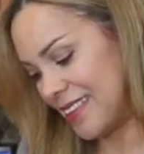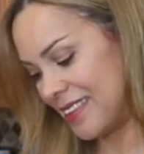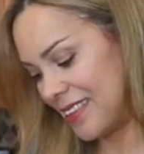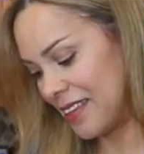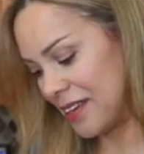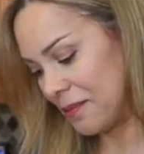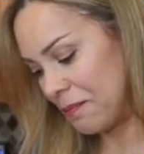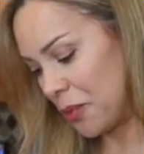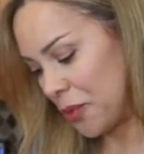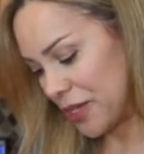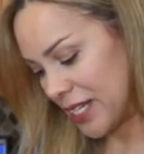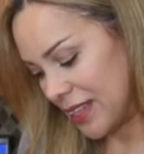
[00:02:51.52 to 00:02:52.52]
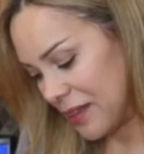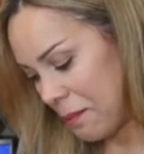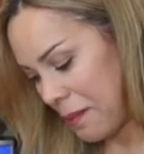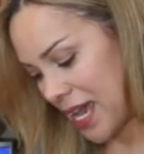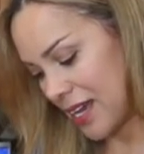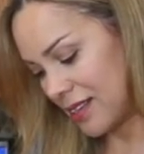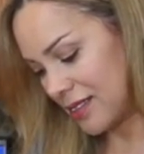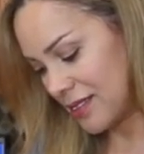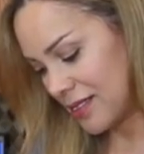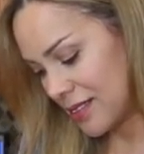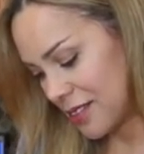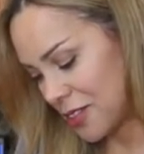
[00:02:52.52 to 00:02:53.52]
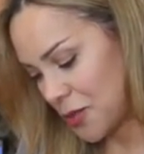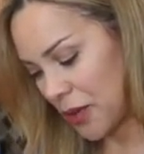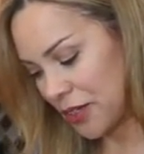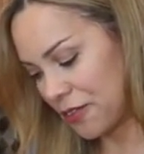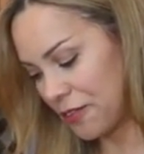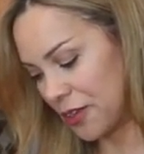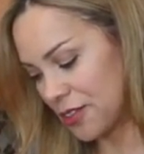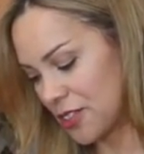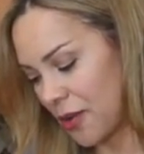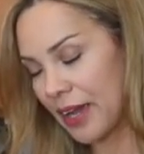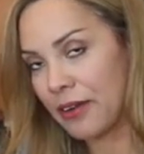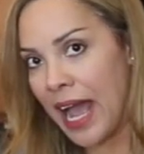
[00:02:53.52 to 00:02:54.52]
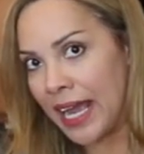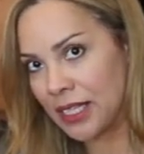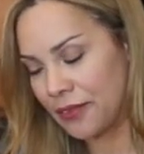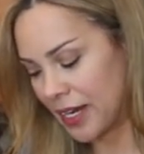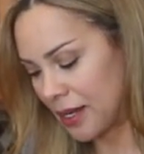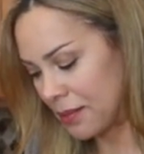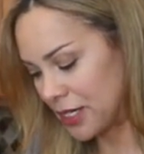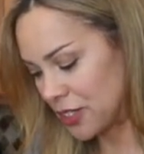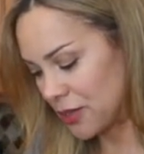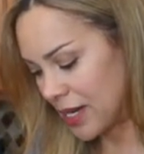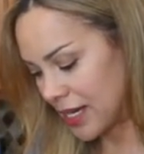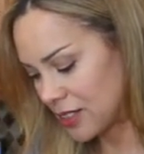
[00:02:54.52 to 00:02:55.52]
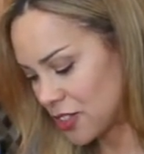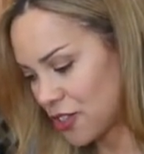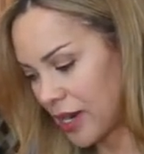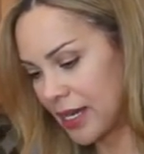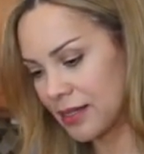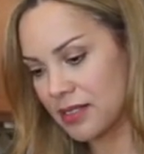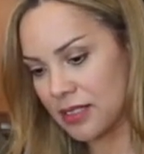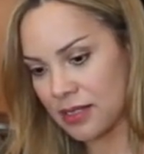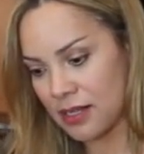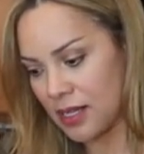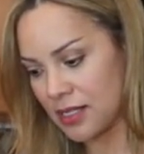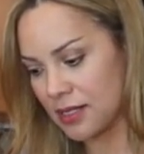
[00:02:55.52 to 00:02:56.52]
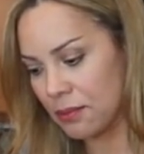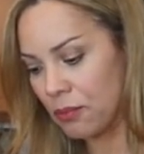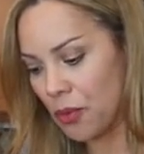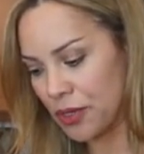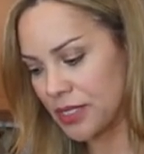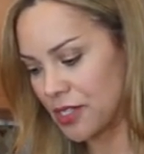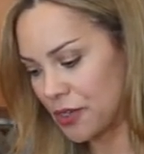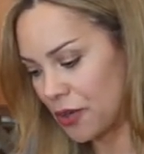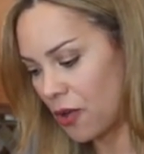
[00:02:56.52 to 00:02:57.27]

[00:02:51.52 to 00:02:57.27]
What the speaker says: the board in the mail. So it's wonderful. So I highly recommend you guys try it. It's these custom boards that are